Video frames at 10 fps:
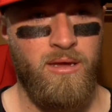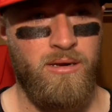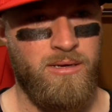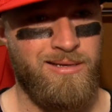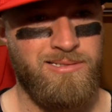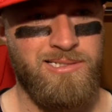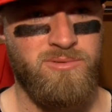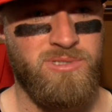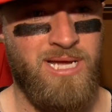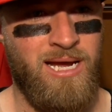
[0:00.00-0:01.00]
and
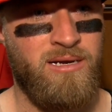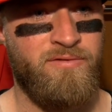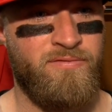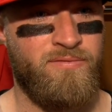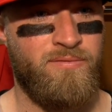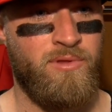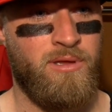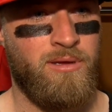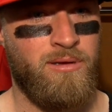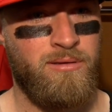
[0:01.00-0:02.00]
just was kind of
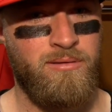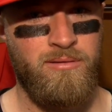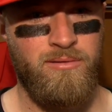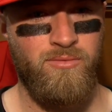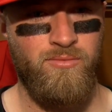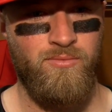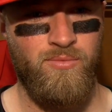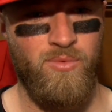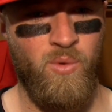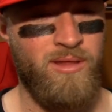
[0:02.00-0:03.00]
the
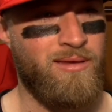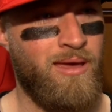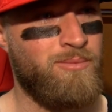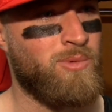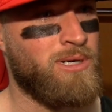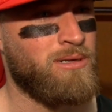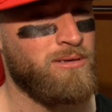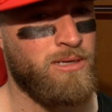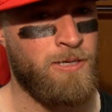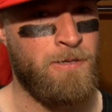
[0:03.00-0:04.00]
way the game went.
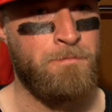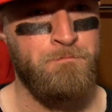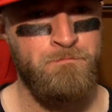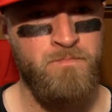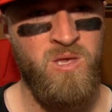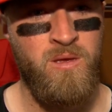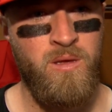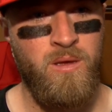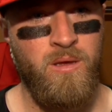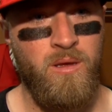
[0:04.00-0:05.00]

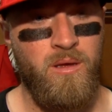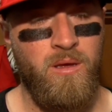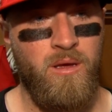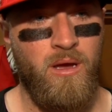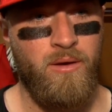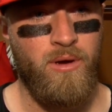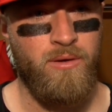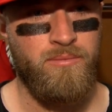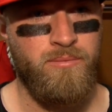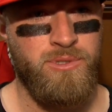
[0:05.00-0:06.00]

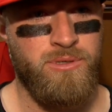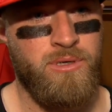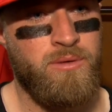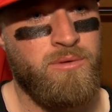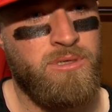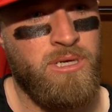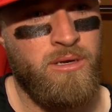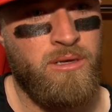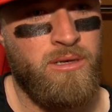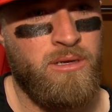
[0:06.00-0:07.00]
I'm sure he would
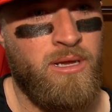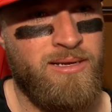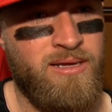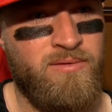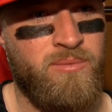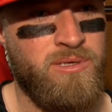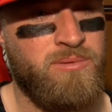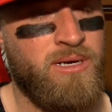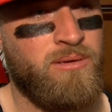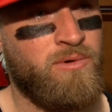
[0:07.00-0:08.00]
tell you that he'd like to have the
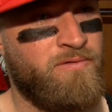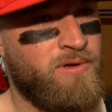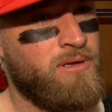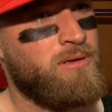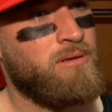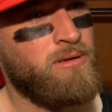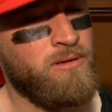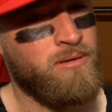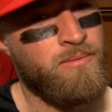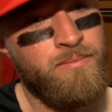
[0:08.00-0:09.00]
pitch back to Murphy.
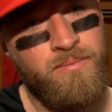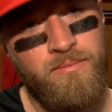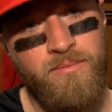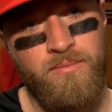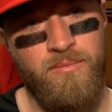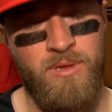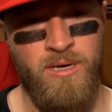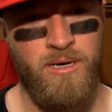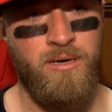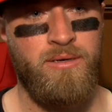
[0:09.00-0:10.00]

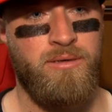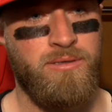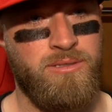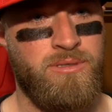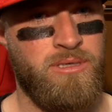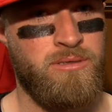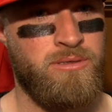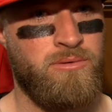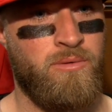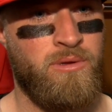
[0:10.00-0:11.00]
There just didn't
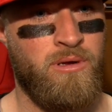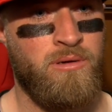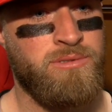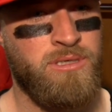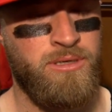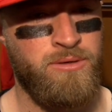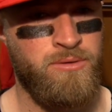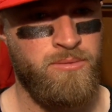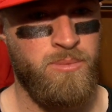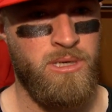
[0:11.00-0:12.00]
do what we thought it was going
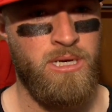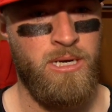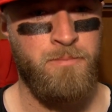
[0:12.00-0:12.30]
to do, but